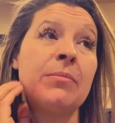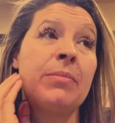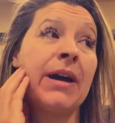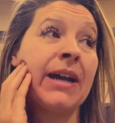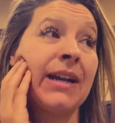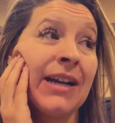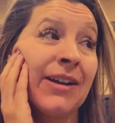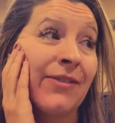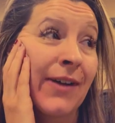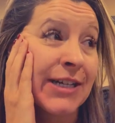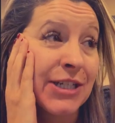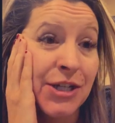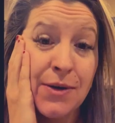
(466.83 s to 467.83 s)
But if
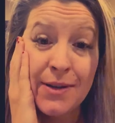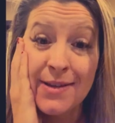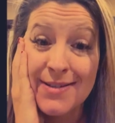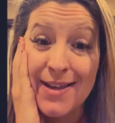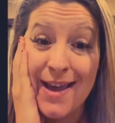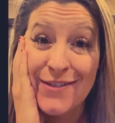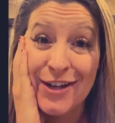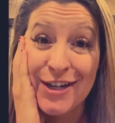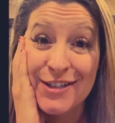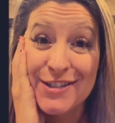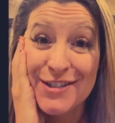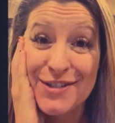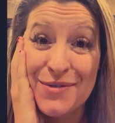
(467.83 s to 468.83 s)
I do, at least I have a
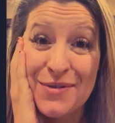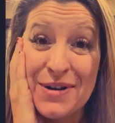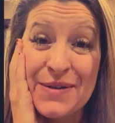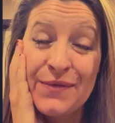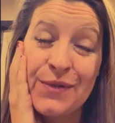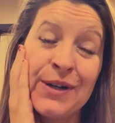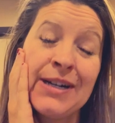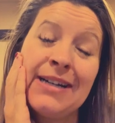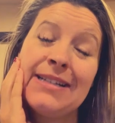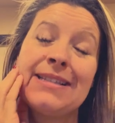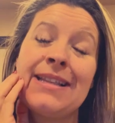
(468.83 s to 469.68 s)
good story for it,